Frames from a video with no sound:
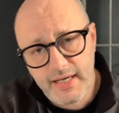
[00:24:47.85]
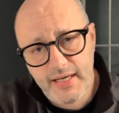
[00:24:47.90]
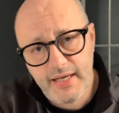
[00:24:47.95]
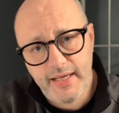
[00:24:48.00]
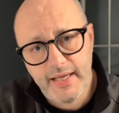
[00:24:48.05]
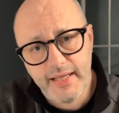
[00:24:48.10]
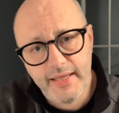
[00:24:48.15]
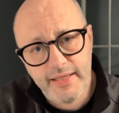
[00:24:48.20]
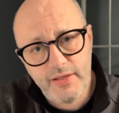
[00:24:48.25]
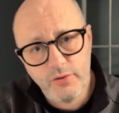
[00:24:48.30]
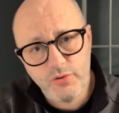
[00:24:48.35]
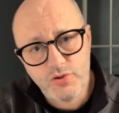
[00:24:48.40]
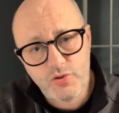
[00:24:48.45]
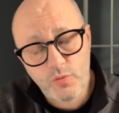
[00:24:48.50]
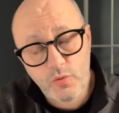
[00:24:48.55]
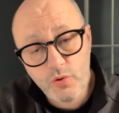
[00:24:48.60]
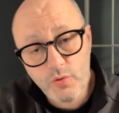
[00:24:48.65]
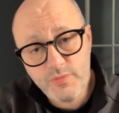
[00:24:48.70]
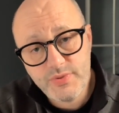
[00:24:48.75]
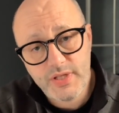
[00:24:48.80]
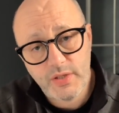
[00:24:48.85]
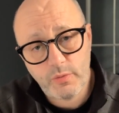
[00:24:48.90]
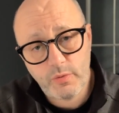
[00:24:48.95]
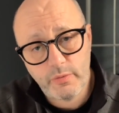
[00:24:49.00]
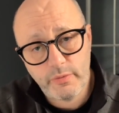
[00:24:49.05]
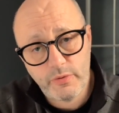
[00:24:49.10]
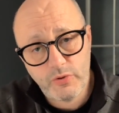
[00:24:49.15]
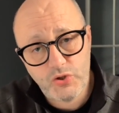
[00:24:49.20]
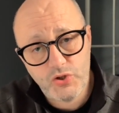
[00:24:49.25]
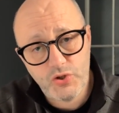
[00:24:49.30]
in those rooms that we
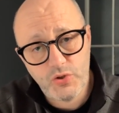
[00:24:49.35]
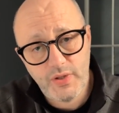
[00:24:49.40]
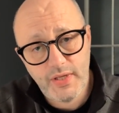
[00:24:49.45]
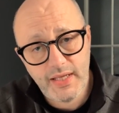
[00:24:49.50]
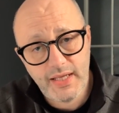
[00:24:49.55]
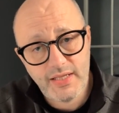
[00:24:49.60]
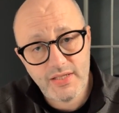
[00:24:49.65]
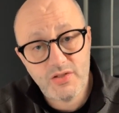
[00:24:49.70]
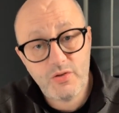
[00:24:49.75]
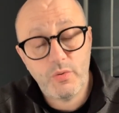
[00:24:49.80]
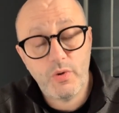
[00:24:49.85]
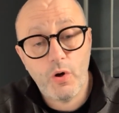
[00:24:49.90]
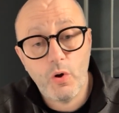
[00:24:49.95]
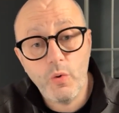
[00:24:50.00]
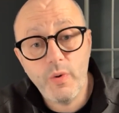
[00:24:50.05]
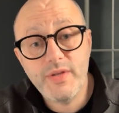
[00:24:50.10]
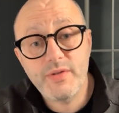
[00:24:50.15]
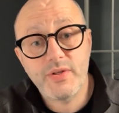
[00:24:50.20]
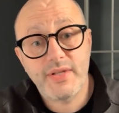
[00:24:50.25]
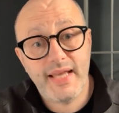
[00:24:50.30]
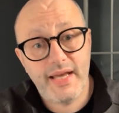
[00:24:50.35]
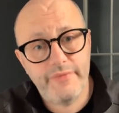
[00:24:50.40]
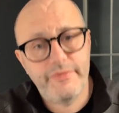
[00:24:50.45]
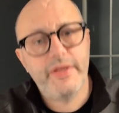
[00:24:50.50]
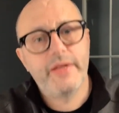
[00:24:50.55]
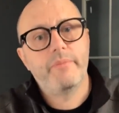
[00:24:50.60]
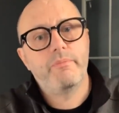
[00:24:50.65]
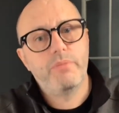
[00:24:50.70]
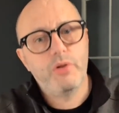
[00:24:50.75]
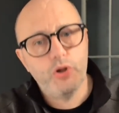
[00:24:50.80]
were shooting in, so we always would have
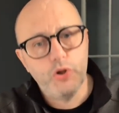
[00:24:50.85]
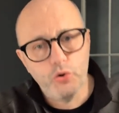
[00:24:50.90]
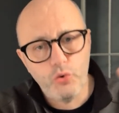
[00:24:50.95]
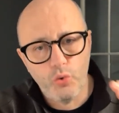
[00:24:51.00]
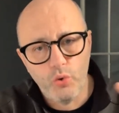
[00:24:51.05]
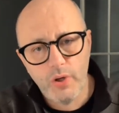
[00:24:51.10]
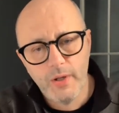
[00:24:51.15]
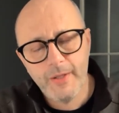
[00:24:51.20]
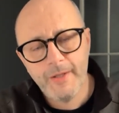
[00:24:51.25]
that blue.